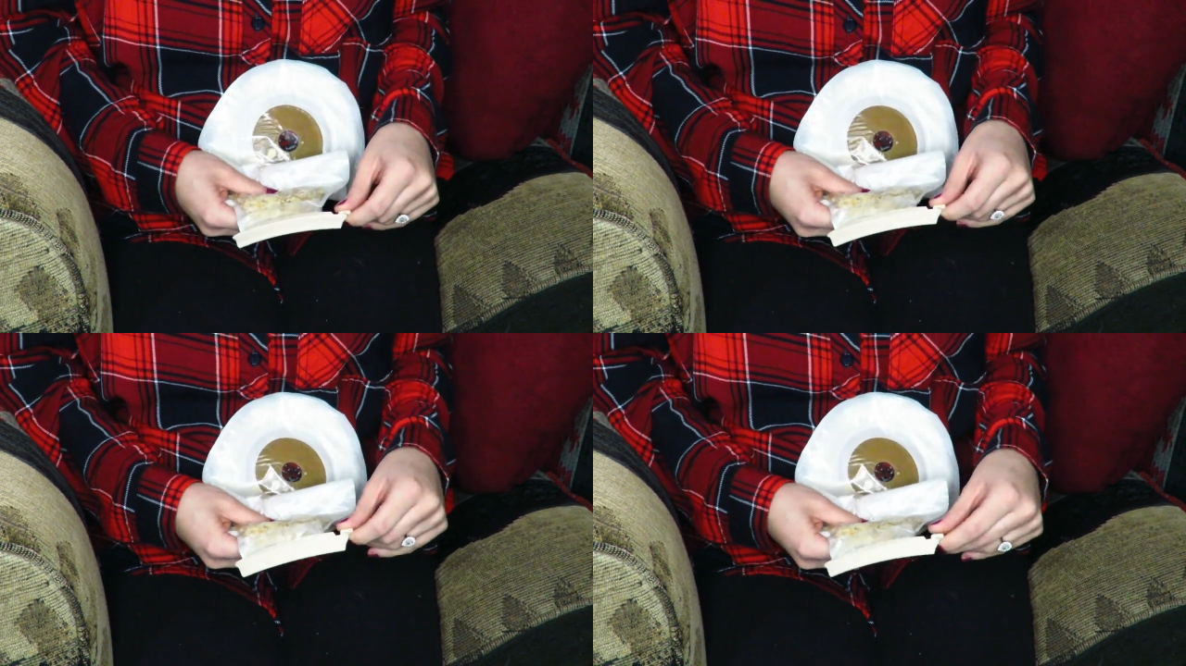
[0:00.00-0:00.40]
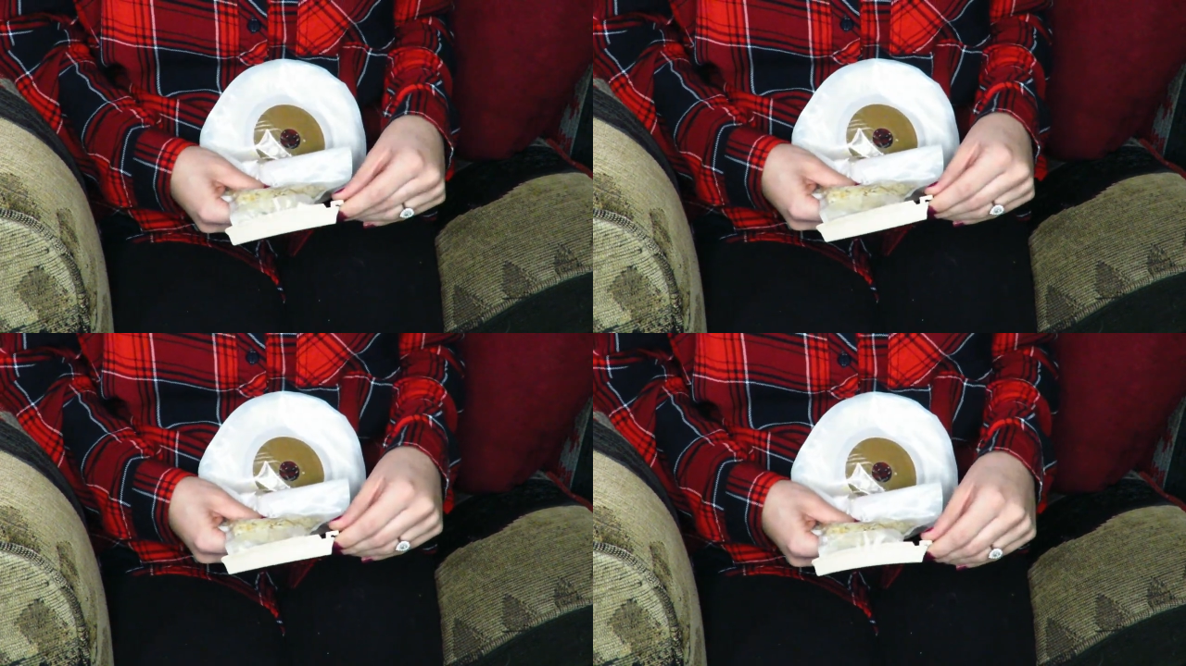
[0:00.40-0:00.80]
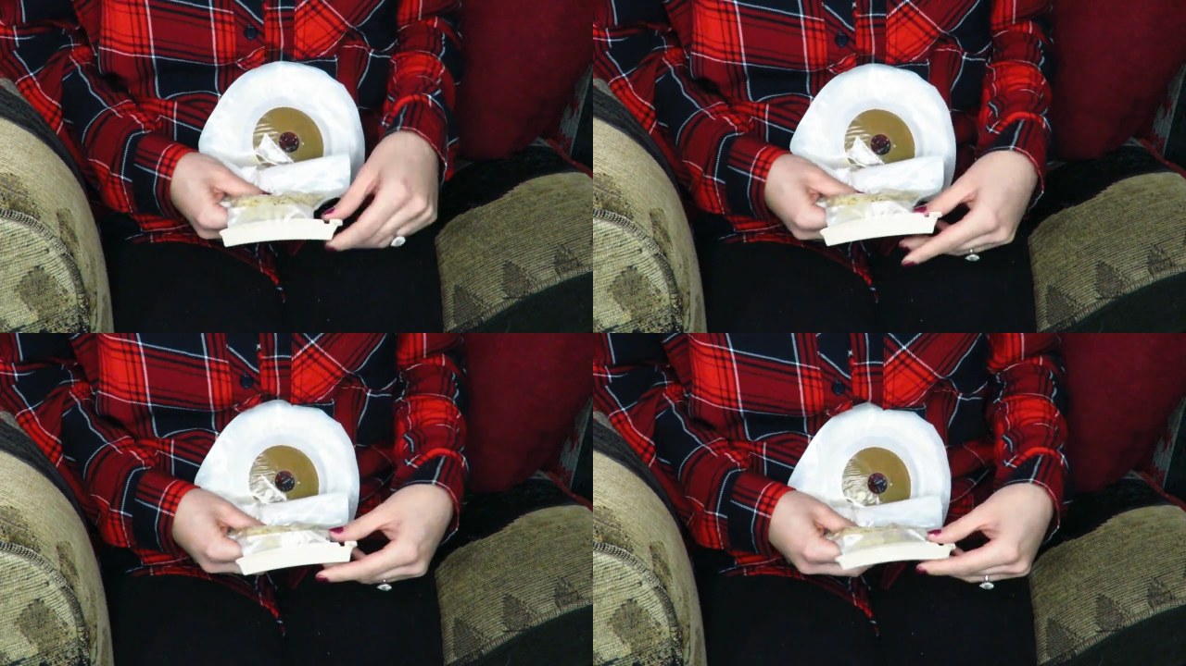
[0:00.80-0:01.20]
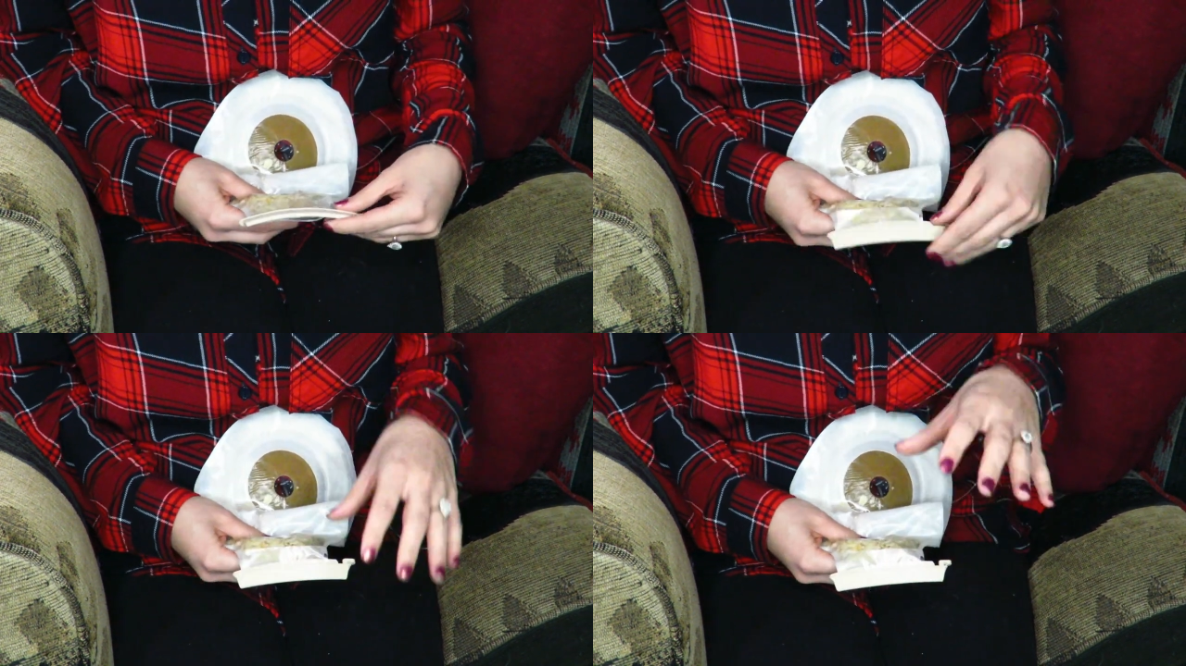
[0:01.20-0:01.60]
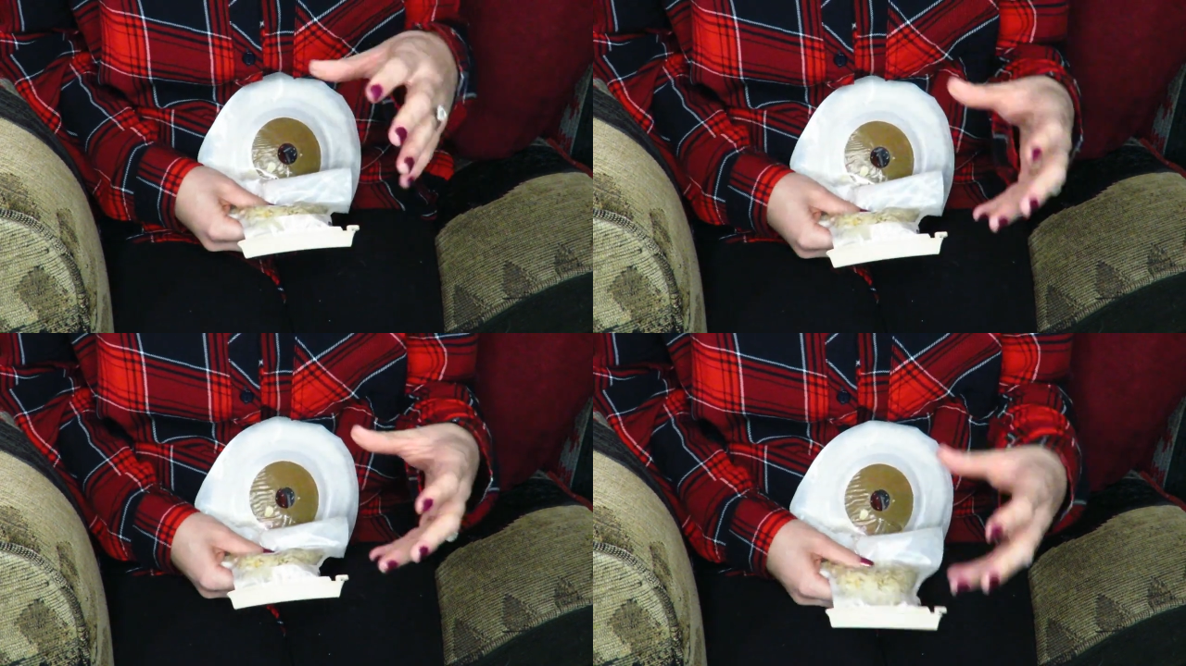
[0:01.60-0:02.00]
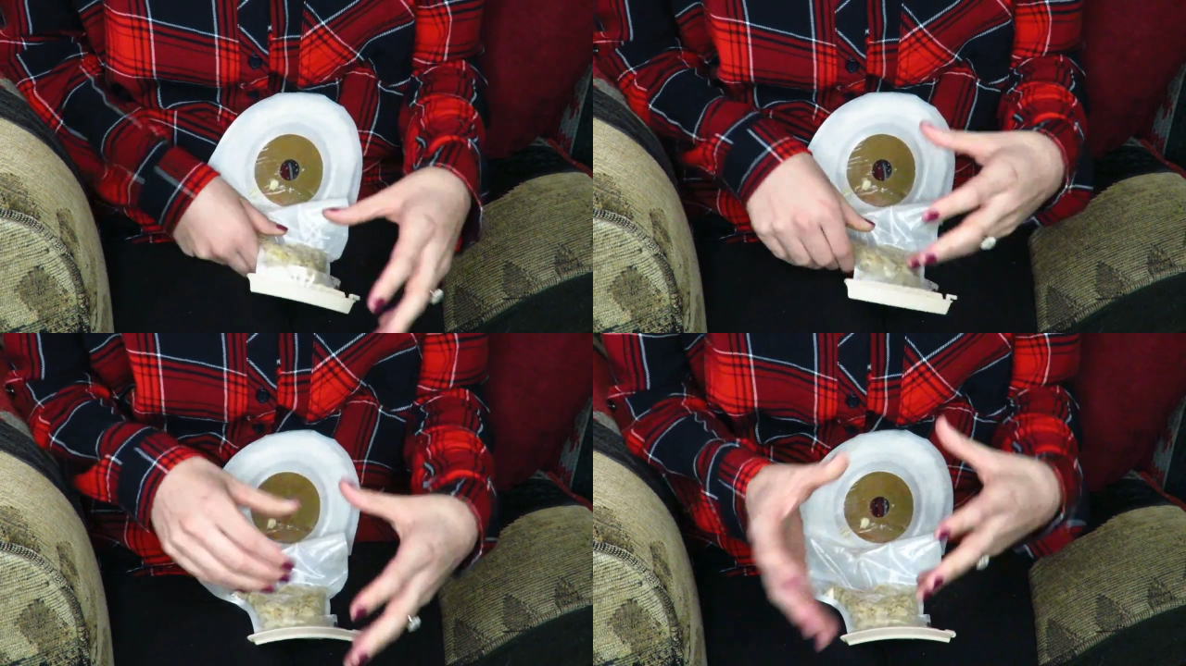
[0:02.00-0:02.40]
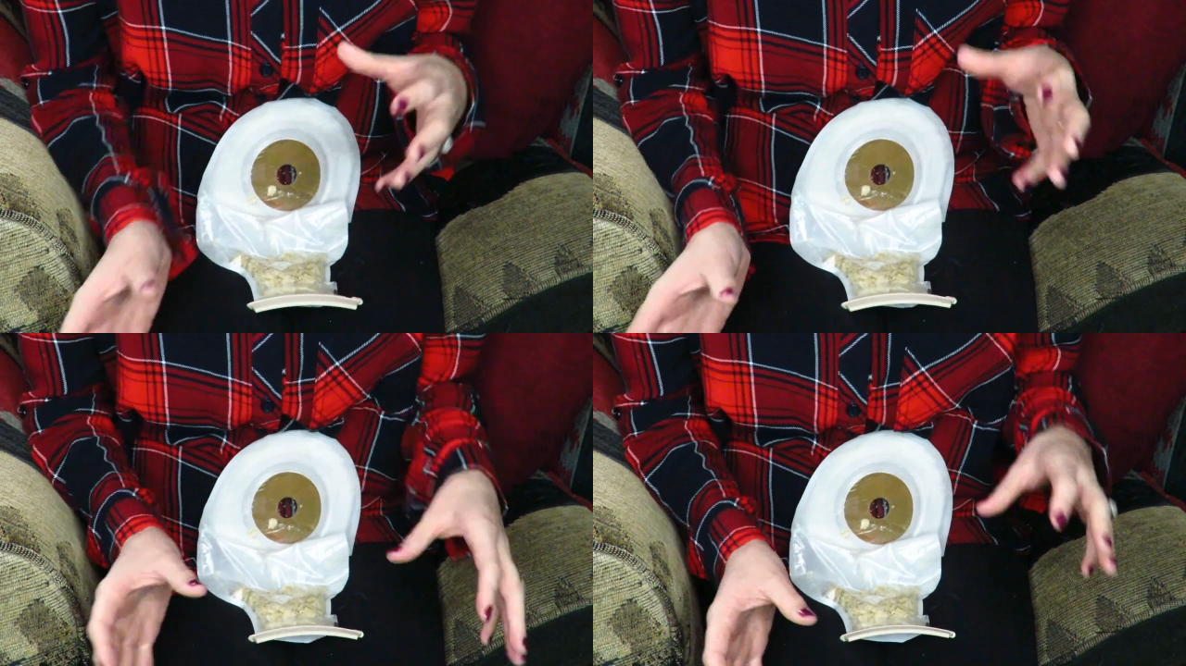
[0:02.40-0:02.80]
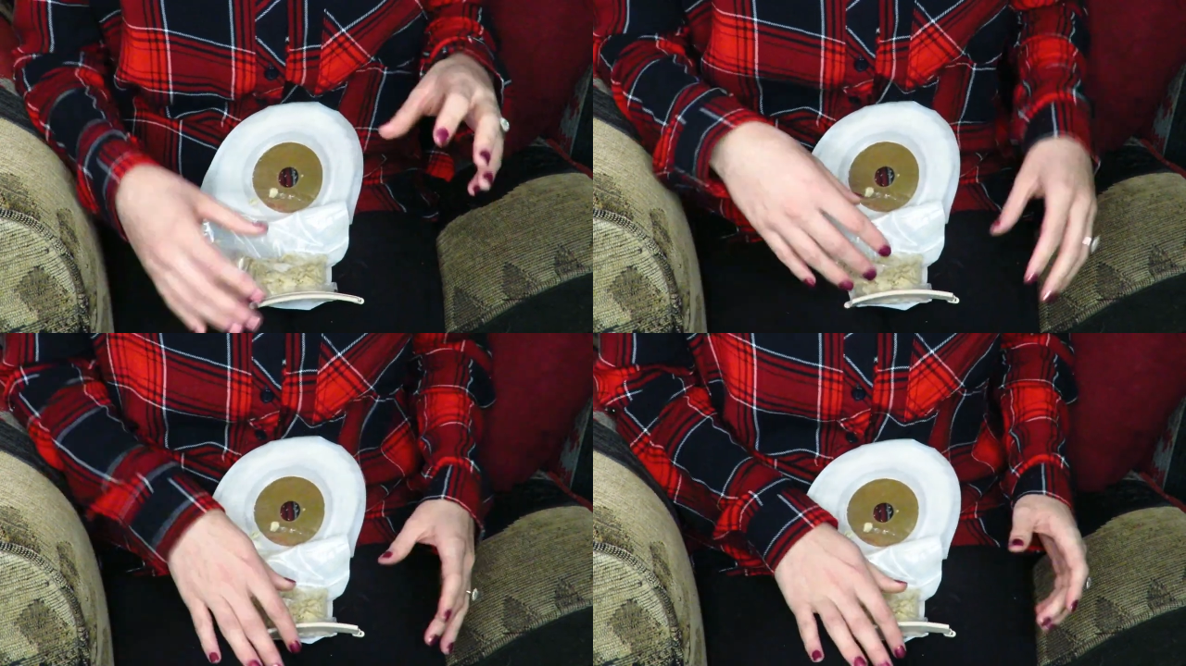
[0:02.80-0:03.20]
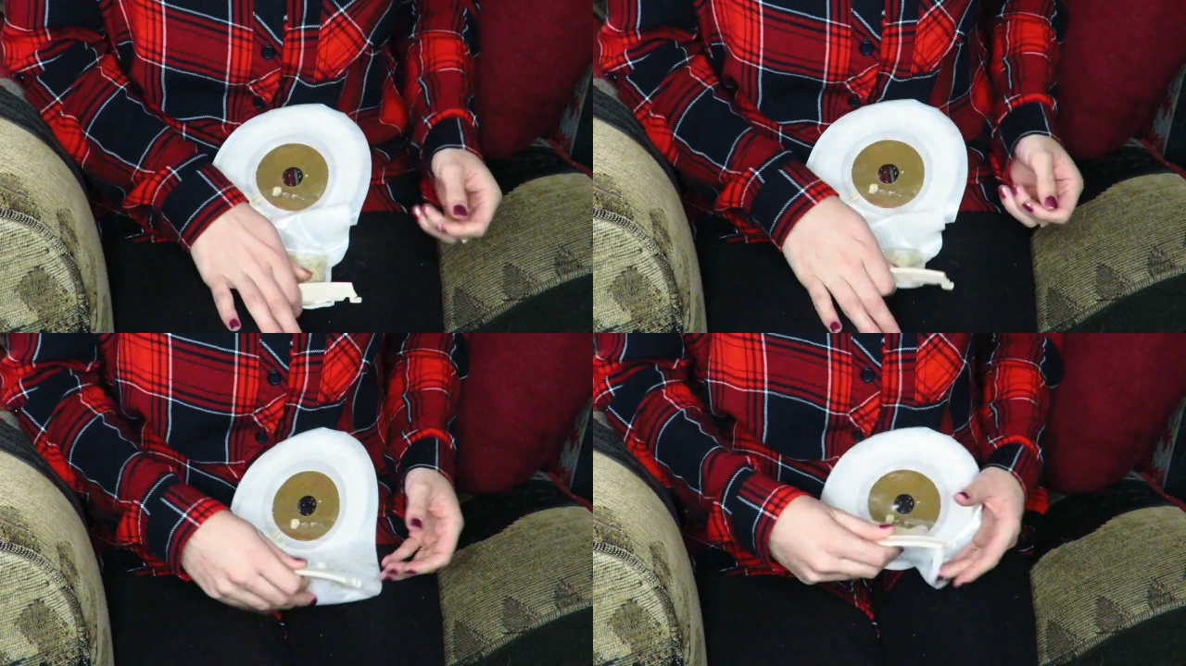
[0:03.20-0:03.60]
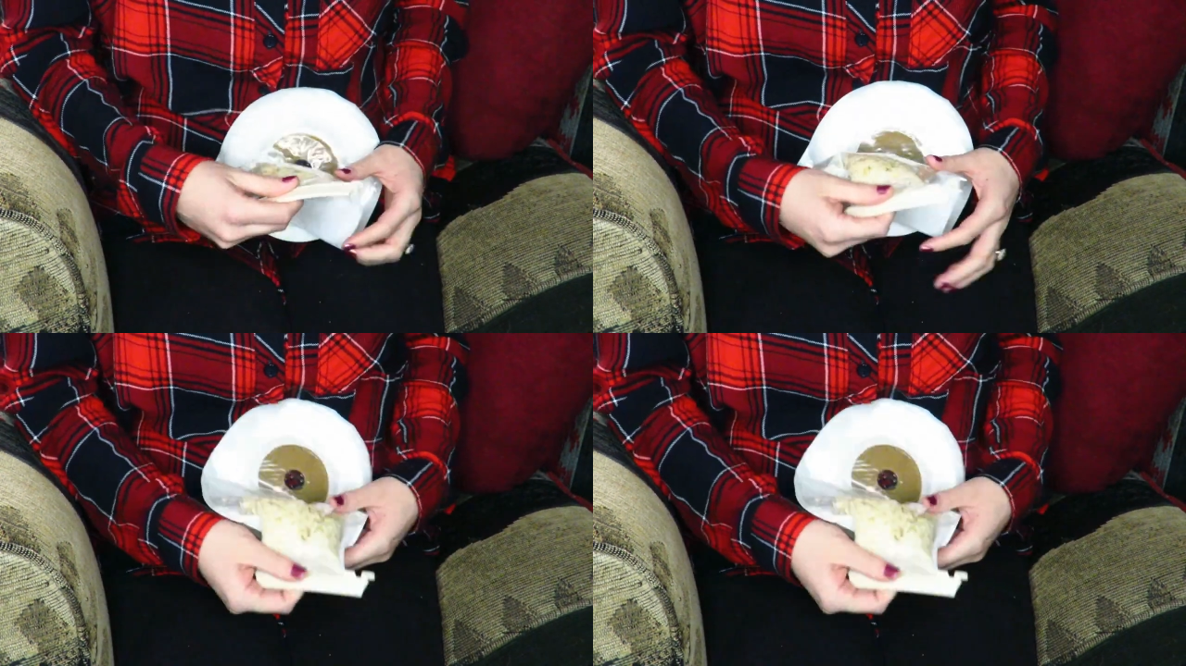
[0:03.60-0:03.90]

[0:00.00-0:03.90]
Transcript: No face is visible, so there are no lips to read.